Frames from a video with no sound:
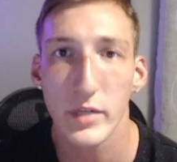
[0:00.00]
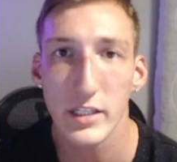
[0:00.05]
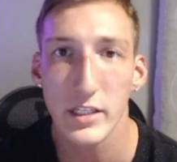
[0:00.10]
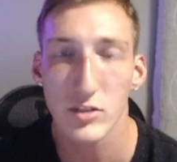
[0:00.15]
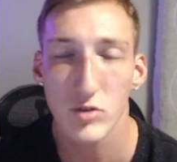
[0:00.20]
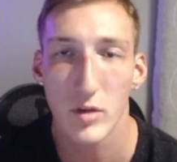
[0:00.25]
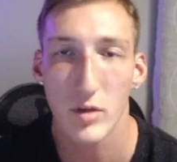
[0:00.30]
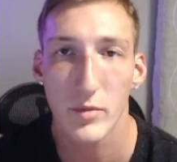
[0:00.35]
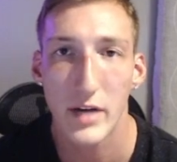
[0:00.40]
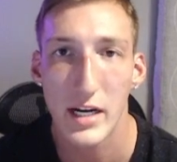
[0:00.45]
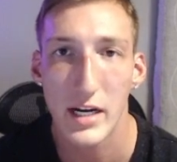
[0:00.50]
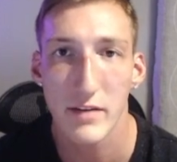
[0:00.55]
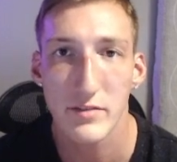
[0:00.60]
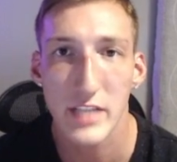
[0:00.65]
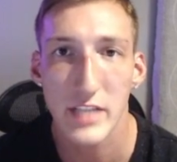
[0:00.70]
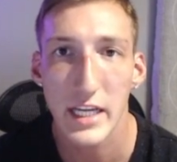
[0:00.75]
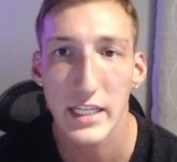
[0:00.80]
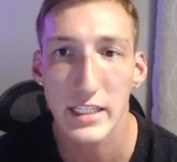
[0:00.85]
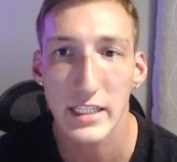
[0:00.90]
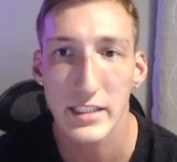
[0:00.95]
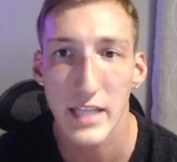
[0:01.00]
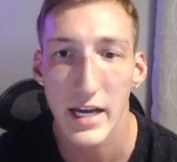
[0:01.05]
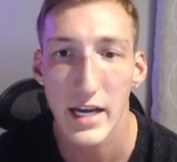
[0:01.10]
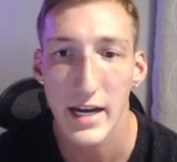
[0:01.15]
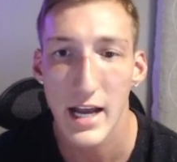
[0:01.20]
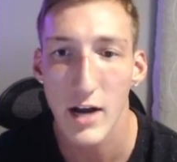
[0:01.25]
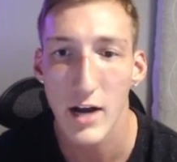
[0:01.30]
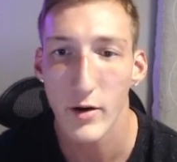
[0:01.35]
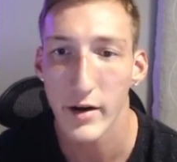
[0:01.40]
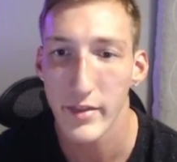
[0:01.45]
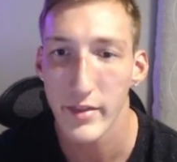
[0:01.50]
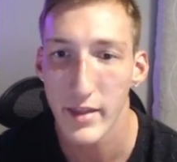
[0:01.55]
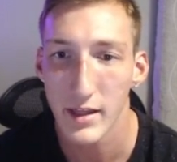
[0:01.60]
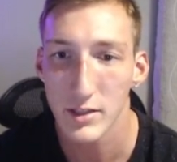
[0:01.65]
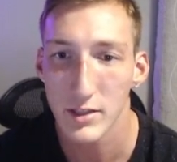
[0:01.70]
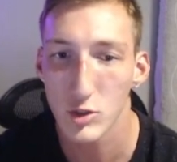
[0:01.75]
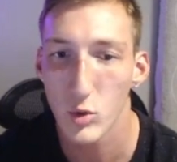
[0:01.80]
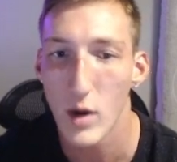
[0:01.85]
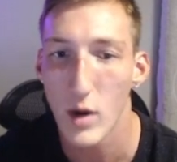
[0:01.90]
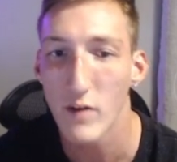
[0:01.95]
so I'm kind of taking that out, and
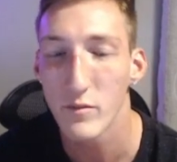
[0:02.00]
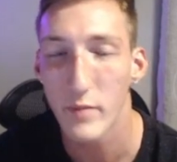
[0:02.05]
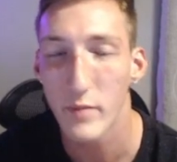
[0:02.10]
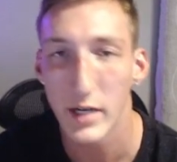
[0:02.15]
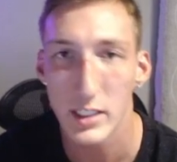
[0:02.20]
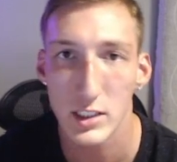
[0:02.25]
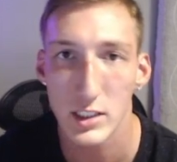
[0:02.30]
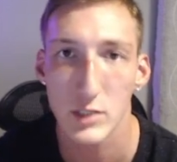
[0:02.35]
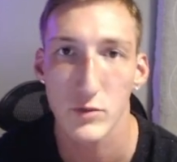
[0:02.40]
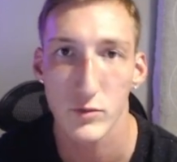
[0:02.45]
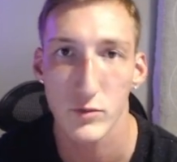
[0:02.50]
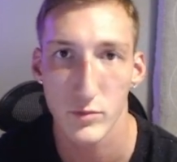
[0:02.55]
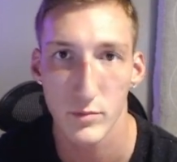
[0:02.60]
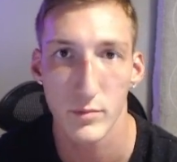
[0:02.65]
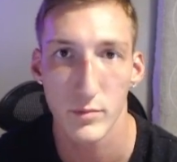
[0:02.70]
then 12 months